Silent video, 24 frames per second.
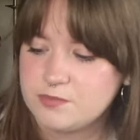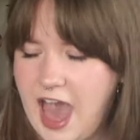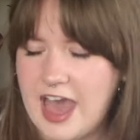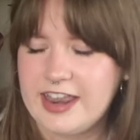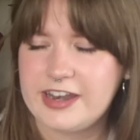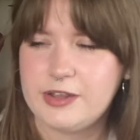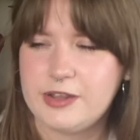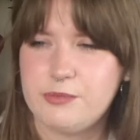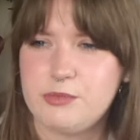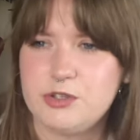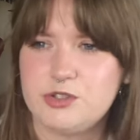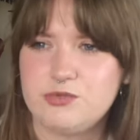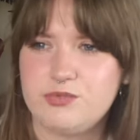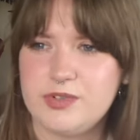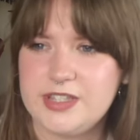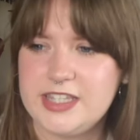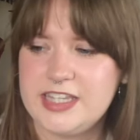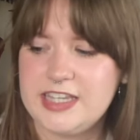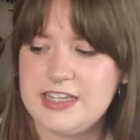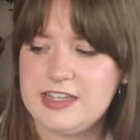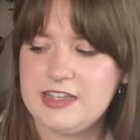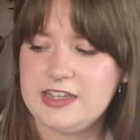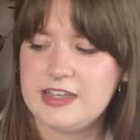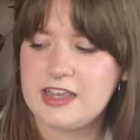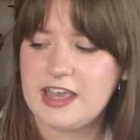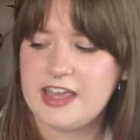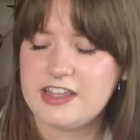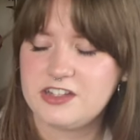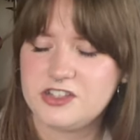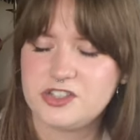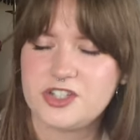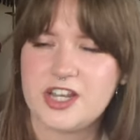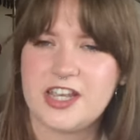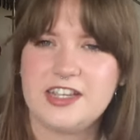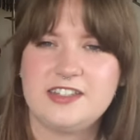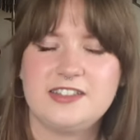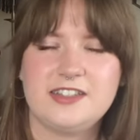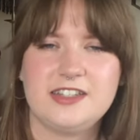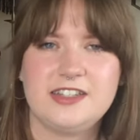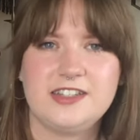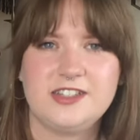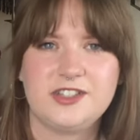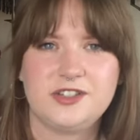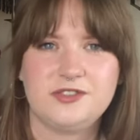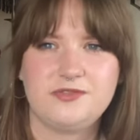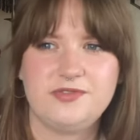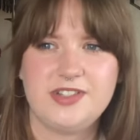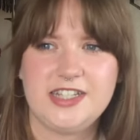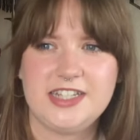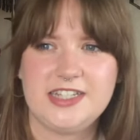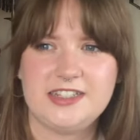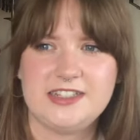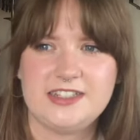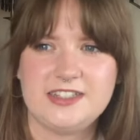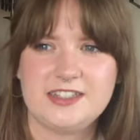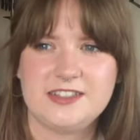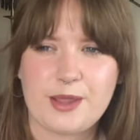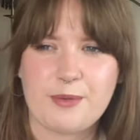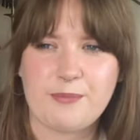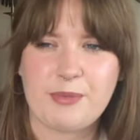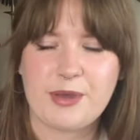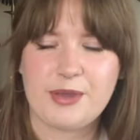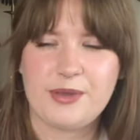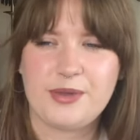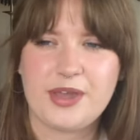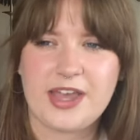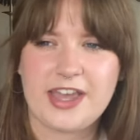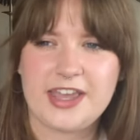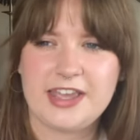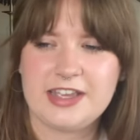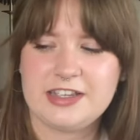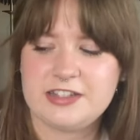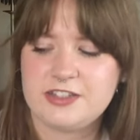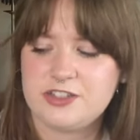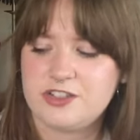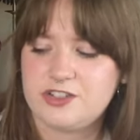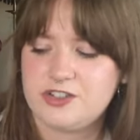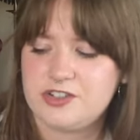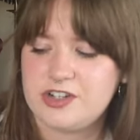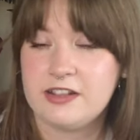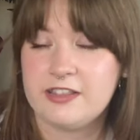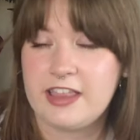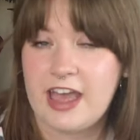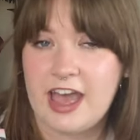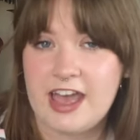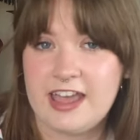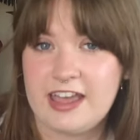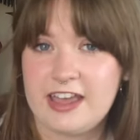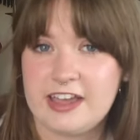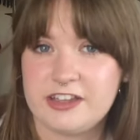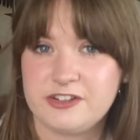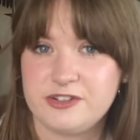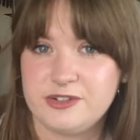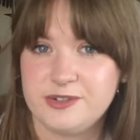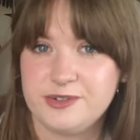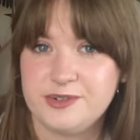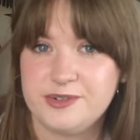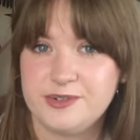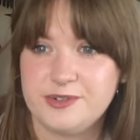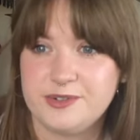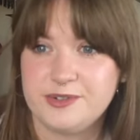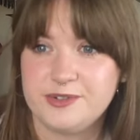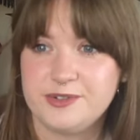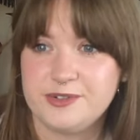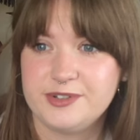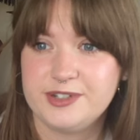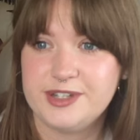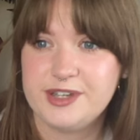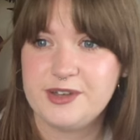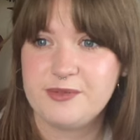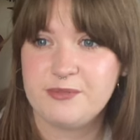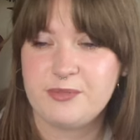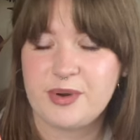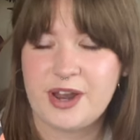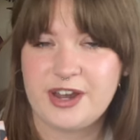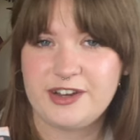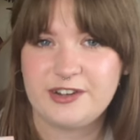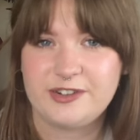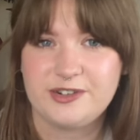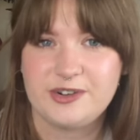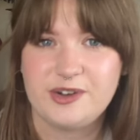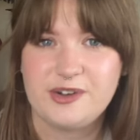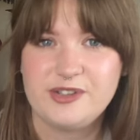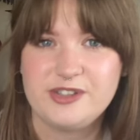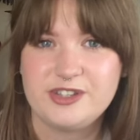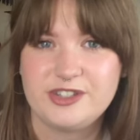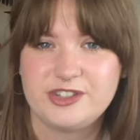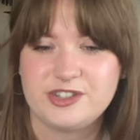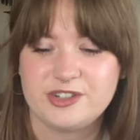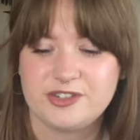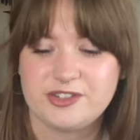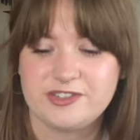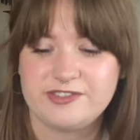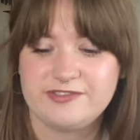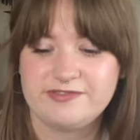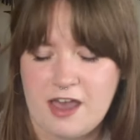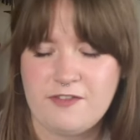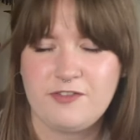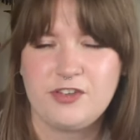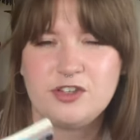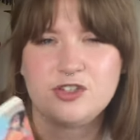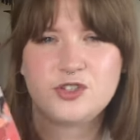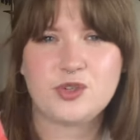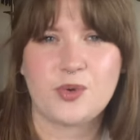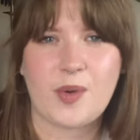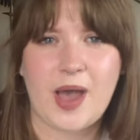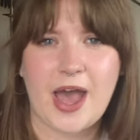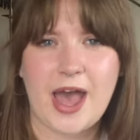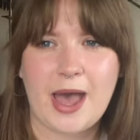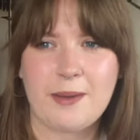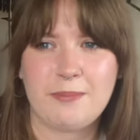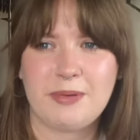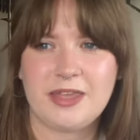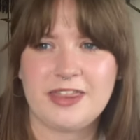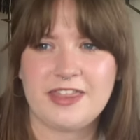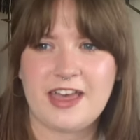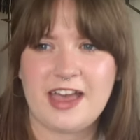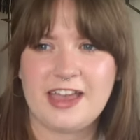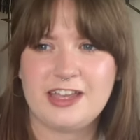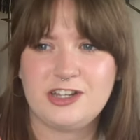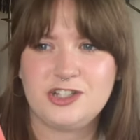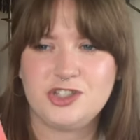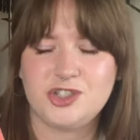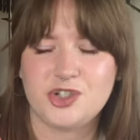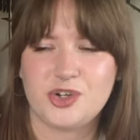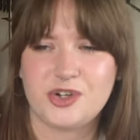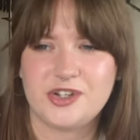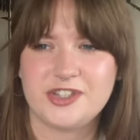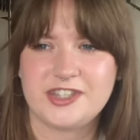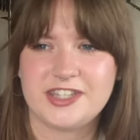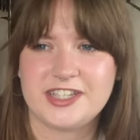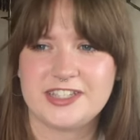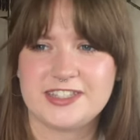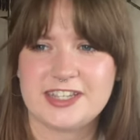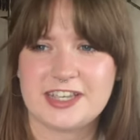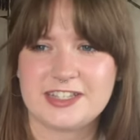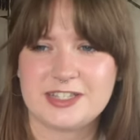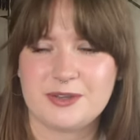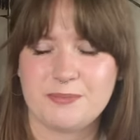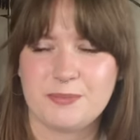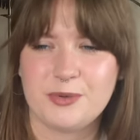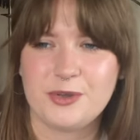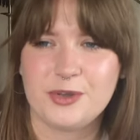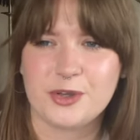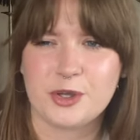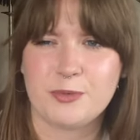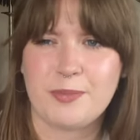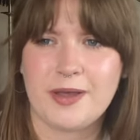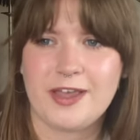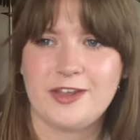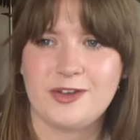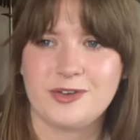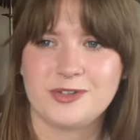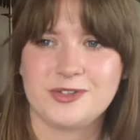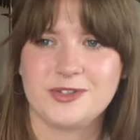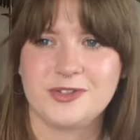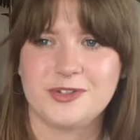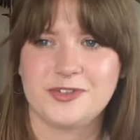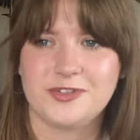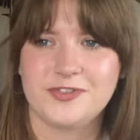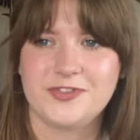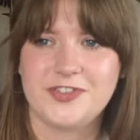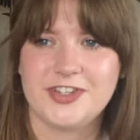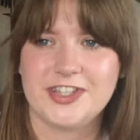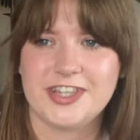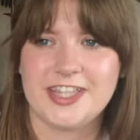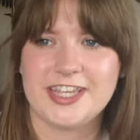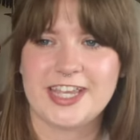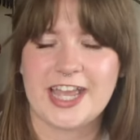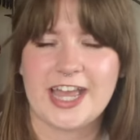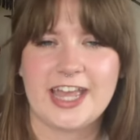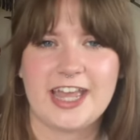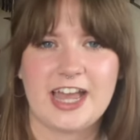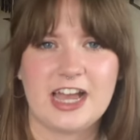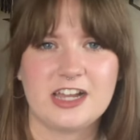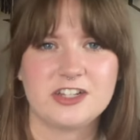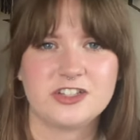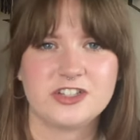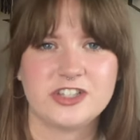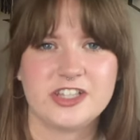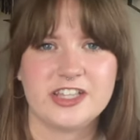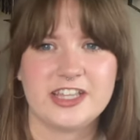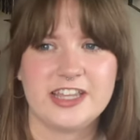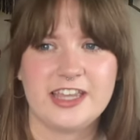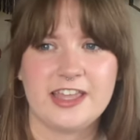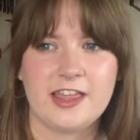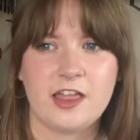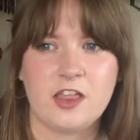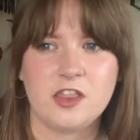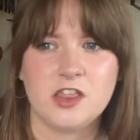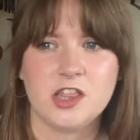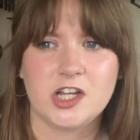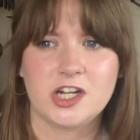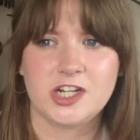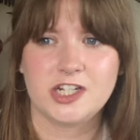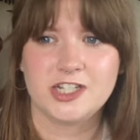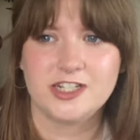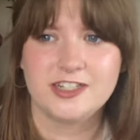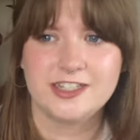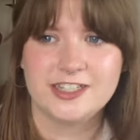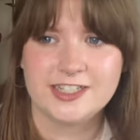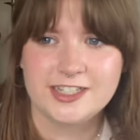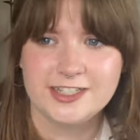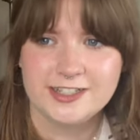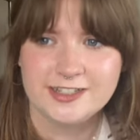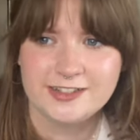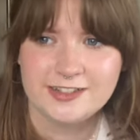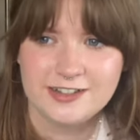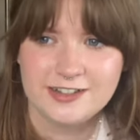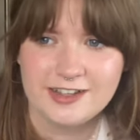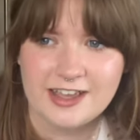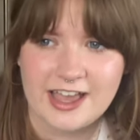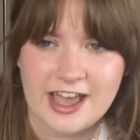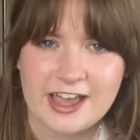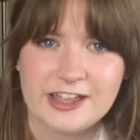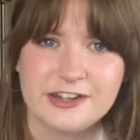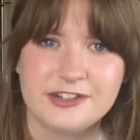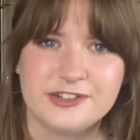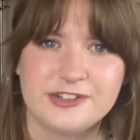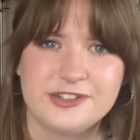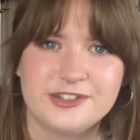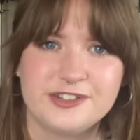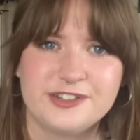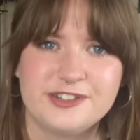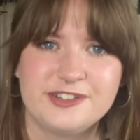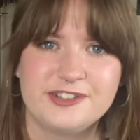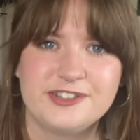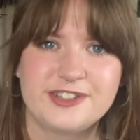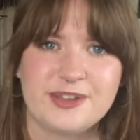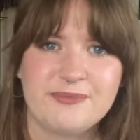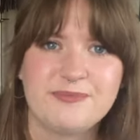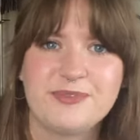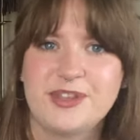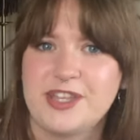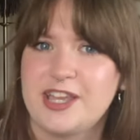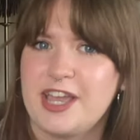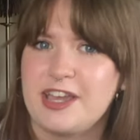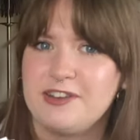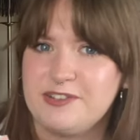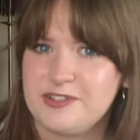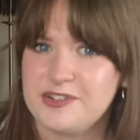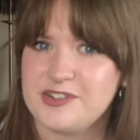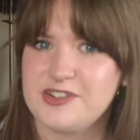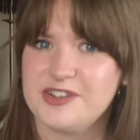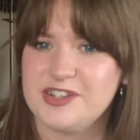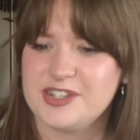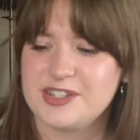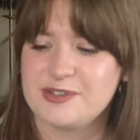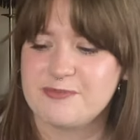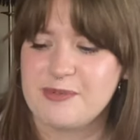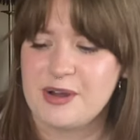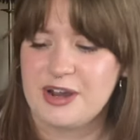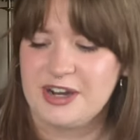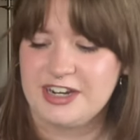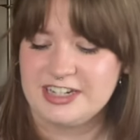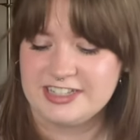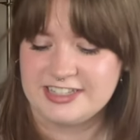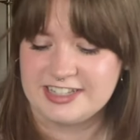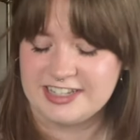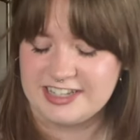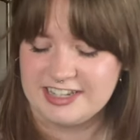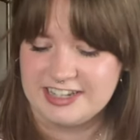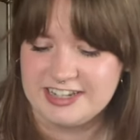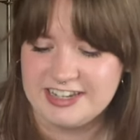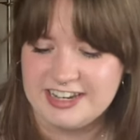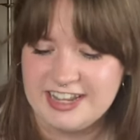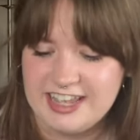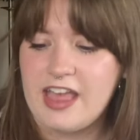And it was really interesting to read about a history that I had no prior knowledge on. I feel so happy that I enjoyed this as a book, but I also feel like I actually learned and something and grew as a person.